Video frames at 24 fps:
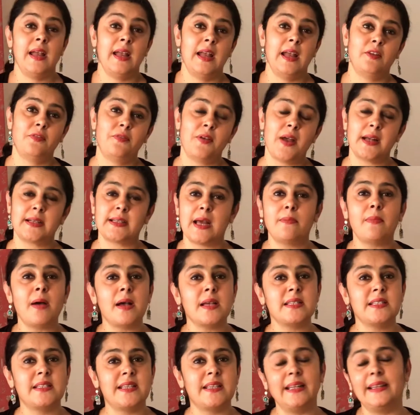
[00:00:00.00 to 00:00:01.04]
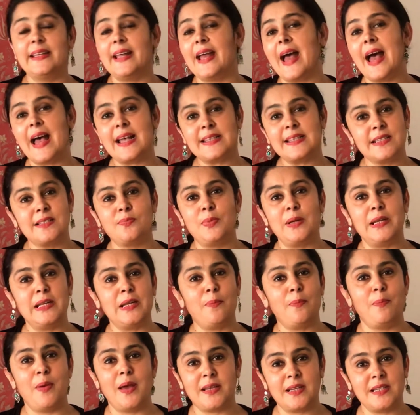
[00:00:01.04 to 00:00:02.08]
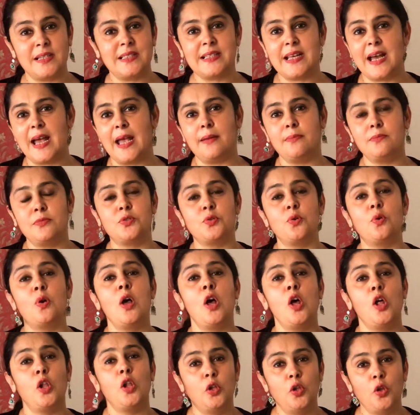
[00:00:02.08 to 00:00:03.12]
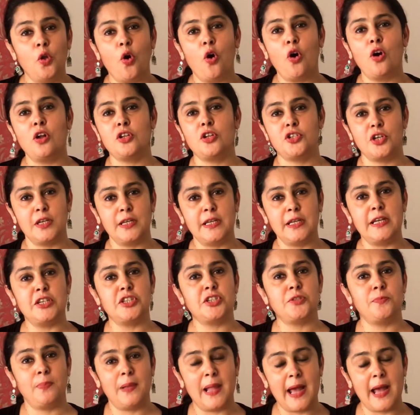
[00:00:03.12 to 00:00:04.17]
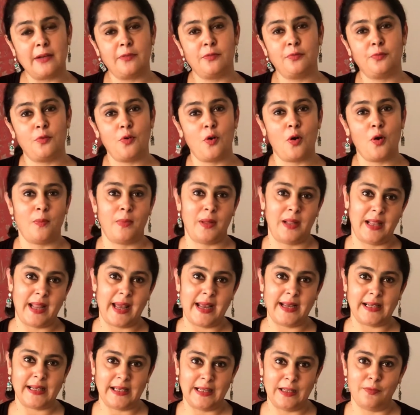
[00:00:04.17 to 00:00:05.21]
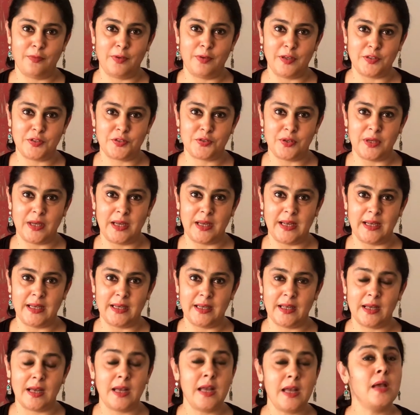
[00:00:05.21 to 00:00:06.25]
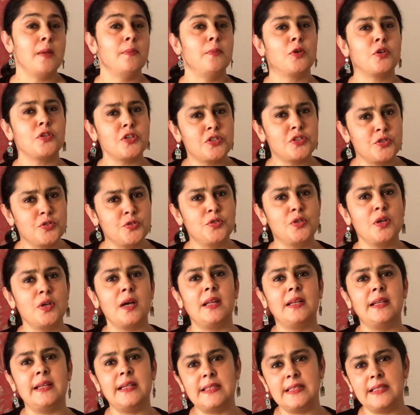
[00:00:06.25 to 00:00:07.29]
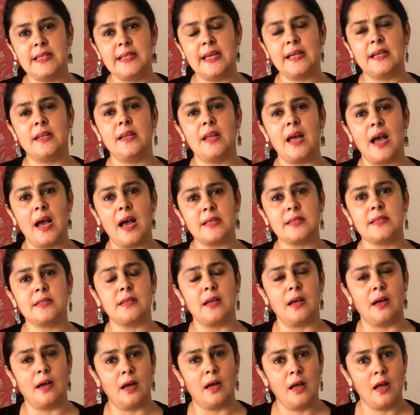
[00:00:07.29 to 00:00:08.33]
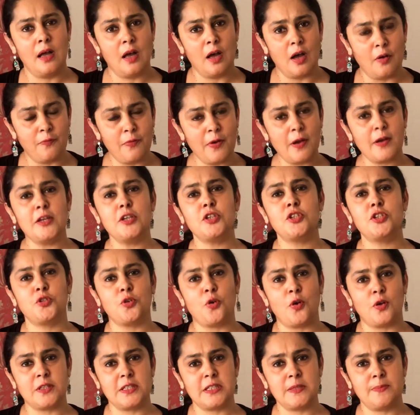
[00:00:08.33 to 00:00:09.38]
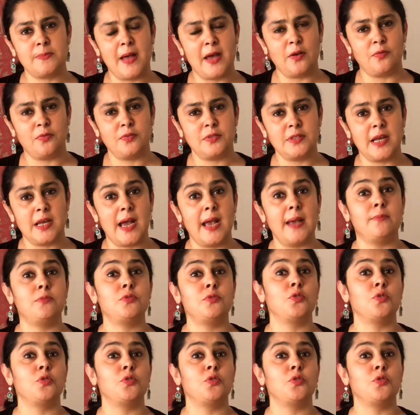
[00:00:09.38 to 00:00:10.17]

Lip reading: In fact, I must say there hasn't been a better time to launch a niche platform like Live History India because it's really taken us a very short span of time